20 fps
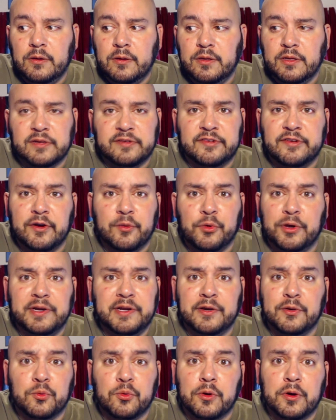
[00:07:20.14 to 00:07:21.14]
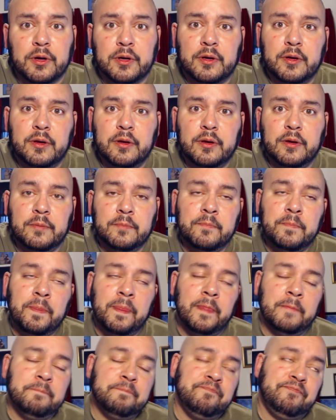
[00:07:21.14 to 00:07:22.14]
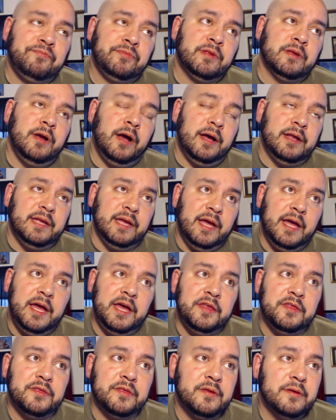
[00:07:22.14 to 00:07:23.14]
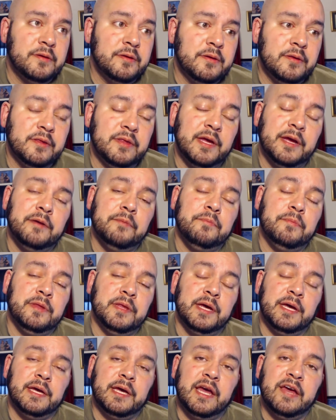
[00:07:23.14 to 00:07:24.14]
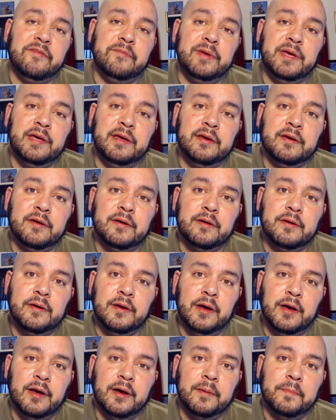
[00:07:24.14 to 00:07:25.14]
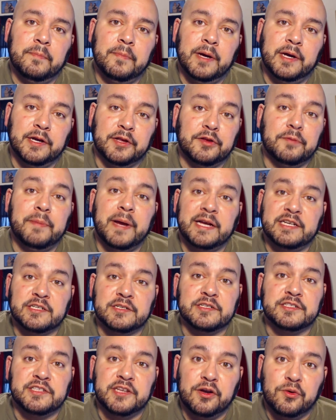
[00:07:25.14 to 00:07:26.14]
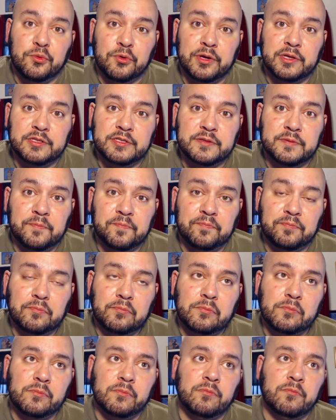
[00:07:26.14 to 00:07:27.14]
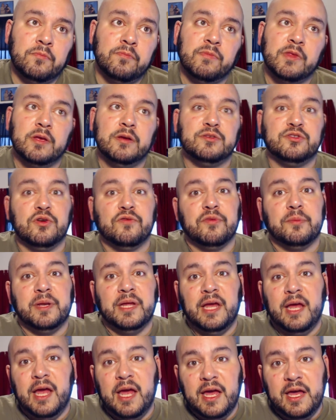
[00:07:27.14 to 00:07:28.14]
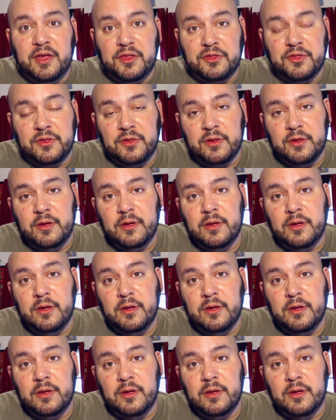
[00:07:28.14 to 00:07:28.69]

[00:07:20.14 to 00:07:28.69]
the steroid didn't work. On the 8th, they gave me another batch of the steroids. So from the 8th